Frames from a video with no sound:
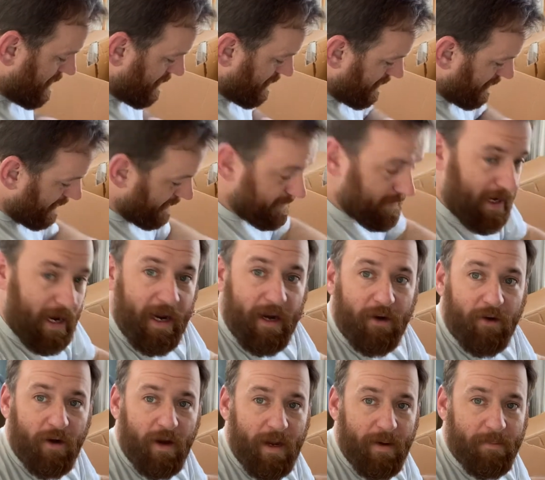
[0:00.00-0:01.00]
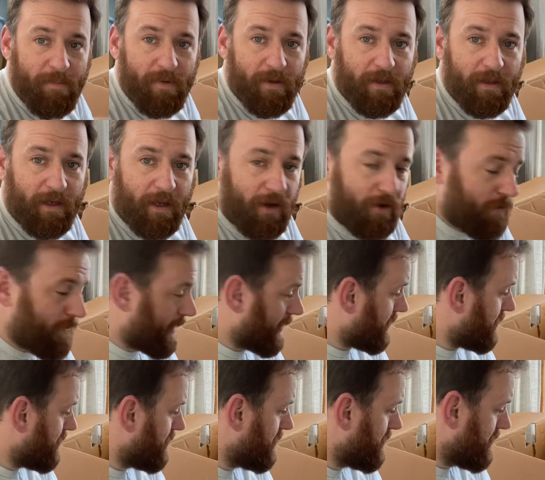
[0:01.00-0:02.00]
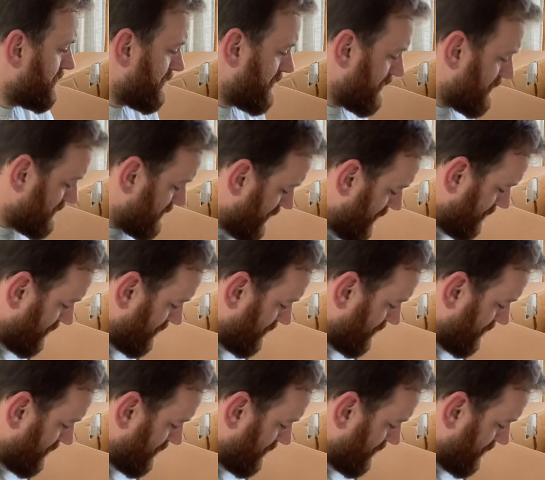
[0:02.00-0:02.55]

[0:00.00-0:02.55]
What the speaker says: diagram, like a quick assembly